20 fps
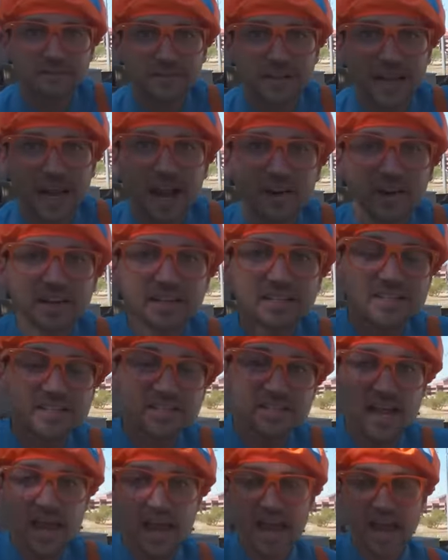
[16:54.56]
of
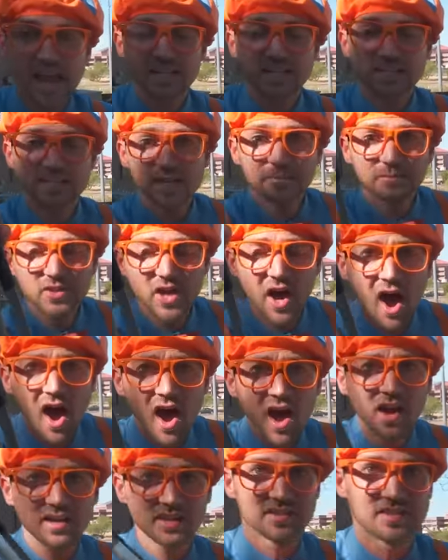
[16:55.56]
carrots and some
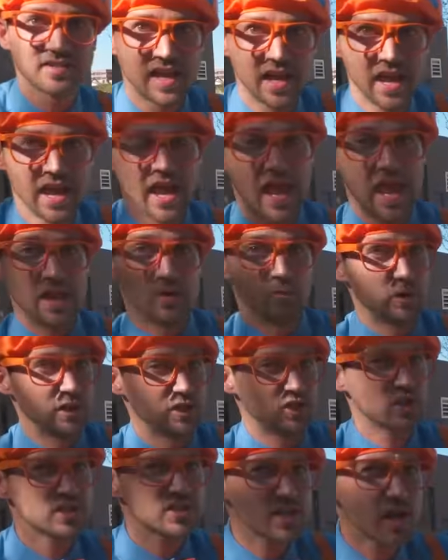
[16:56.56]
tongs. And we
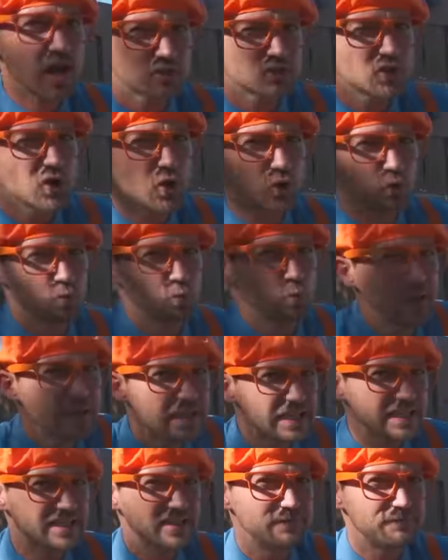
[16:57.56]
just got told we
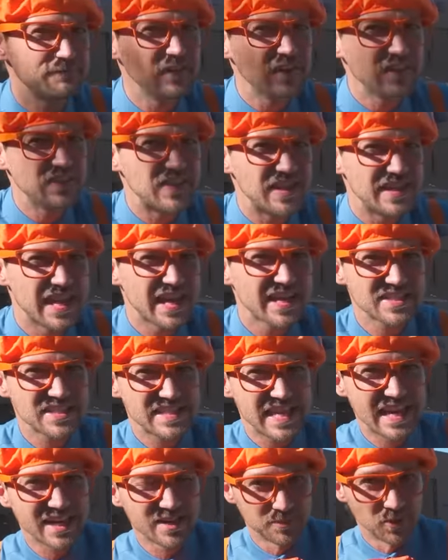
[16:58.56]
need to feed the
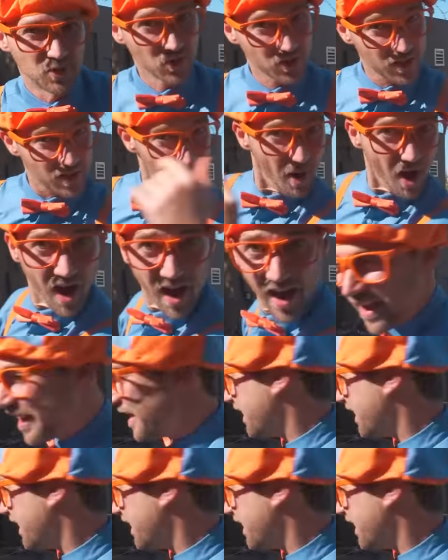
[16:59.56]
next animal. Come on.